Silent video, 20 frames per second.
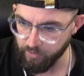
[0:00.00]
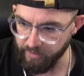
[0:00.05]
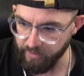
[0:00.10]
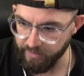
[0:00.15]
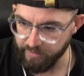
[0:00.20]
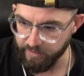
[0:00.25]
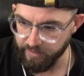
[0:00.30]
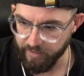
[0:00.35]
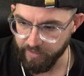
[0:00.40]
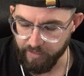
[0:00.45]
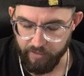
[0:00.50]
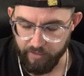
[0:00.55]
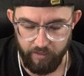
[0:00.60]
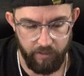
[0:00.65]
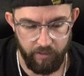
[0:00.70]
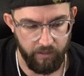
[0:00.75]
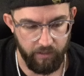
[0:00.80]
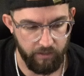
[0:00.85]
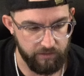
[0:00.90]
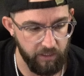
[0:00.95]
that.
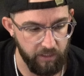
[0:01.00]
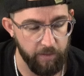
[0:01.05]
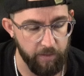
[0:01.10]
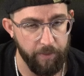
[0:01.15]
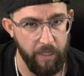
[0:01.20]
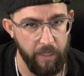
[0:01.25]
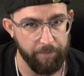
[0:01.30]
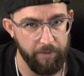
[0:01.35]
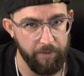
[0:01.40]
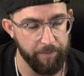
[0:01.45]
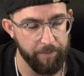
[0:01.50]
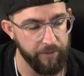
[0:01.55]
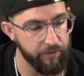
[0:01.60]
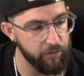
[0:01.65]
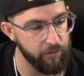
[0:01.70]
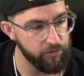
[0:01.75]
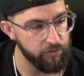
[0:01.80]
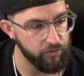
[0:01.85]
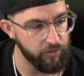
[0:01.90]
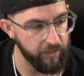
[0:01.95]
It's going to pop up a
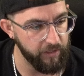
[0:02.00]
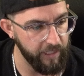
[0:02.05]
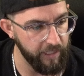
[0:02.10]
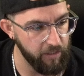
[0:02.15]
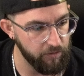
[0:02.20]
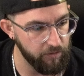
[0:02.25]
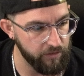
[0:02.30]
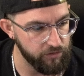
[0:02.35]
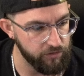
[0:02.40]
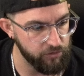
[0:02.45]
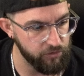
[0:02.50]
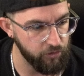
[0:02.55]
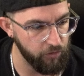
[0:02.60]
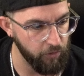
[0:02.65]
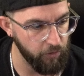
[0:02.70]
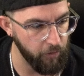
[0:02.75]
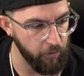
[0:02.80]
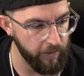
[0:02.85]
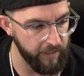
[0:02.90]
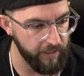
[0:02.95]
user account control.
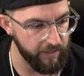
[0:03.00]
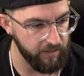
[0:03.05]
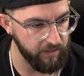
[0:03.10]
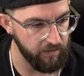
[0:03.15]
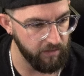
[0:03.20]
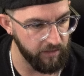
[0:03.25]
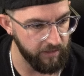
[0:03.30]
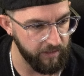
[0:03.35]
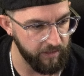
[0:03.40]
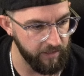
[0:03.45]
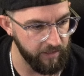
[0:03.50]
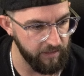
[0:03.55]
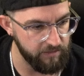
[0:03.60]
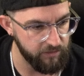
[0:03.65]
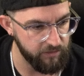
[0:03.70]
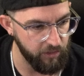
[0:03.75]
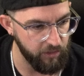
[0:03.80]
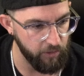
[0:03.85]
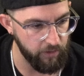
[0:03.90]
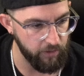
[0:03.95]
Go ahead and click yes to
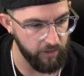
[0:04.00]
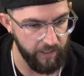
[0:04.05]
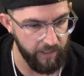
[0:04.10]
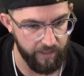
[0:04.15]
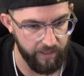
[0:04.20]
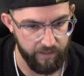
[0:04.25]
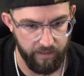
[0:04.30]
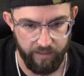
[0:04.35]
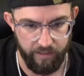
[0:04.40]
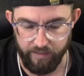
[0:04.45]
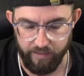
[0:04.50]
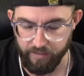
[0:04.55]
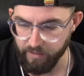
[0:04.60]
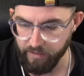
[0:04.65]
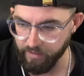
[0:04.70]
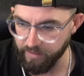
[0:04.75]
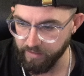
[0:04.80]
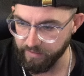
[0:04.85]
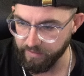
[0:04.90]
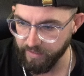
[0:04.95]
go ahead and
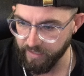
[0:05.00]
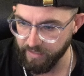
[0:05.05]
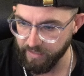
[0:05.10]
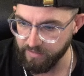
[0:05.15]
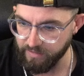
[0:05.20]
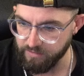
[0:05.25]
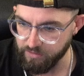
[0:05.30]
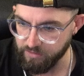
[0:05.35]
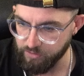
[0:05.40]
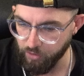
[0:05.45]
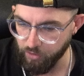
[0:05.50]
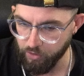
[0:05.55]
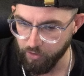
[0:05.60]
get that installed.